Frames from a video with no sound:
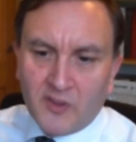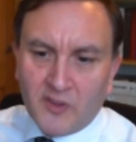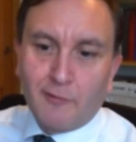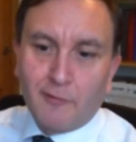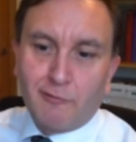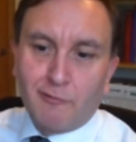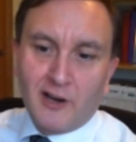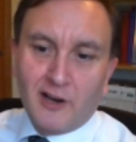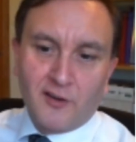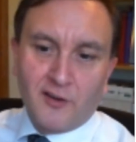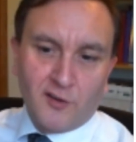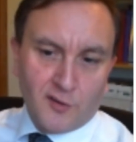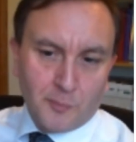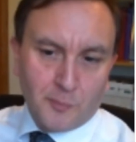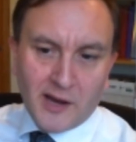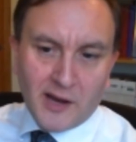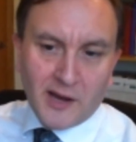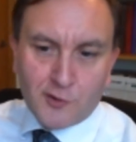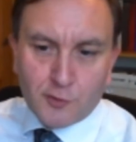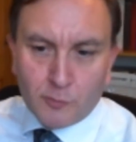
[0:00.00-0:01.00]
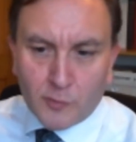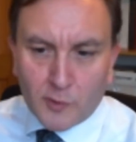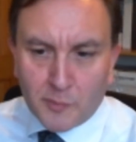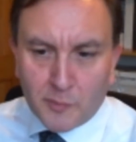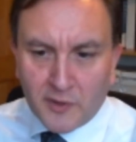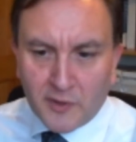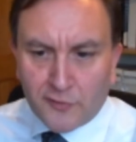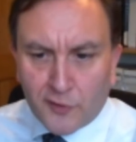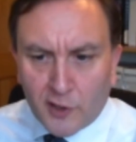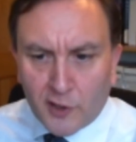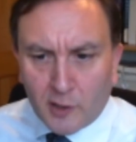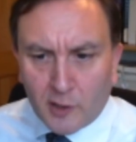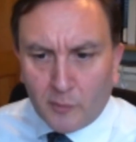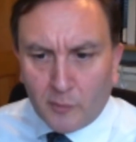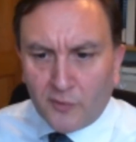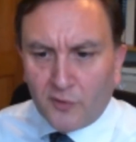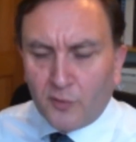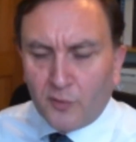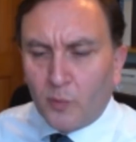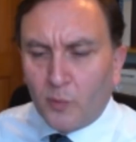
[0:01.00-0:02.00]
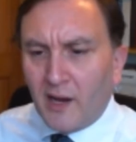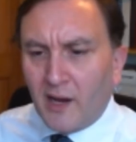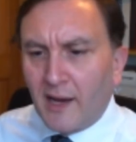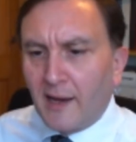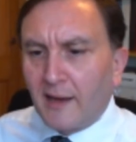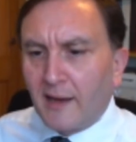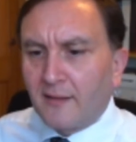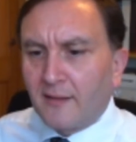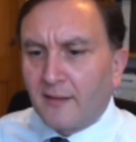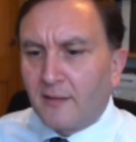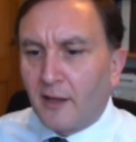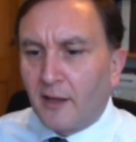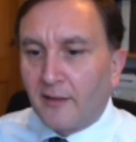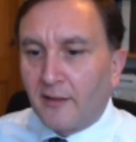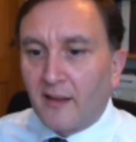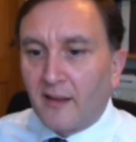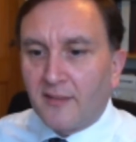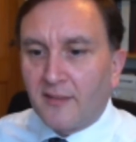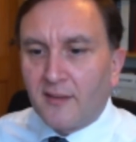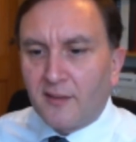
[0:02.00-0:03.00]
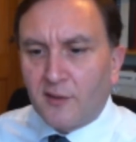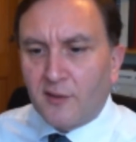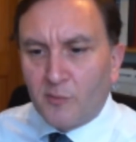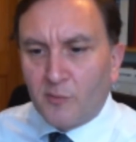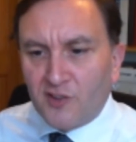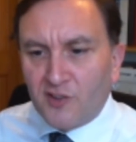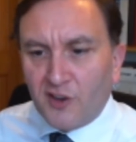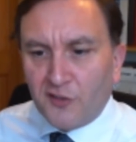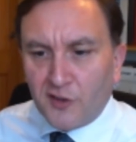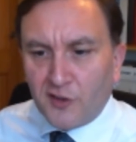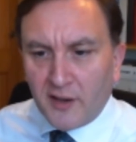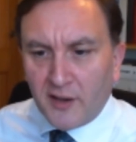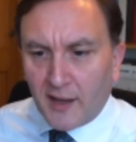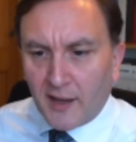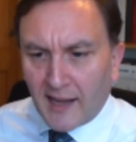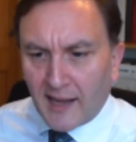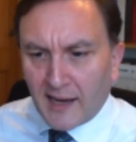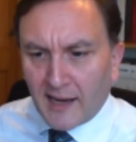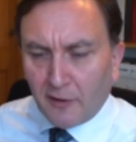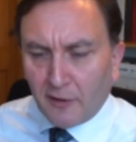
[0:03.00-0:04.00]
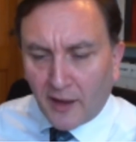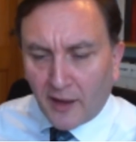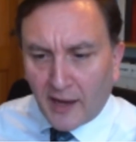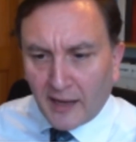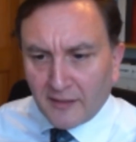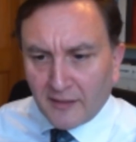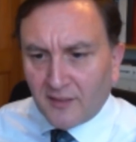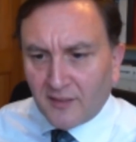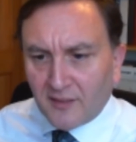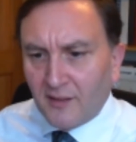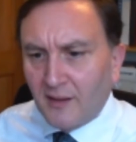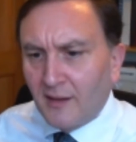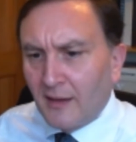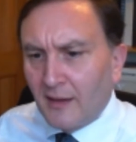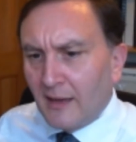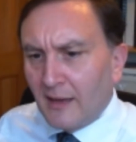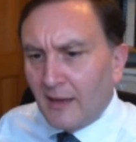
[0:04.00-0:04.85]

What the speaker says: The other end of the spectrum would be firms where their systems just didn't allow that.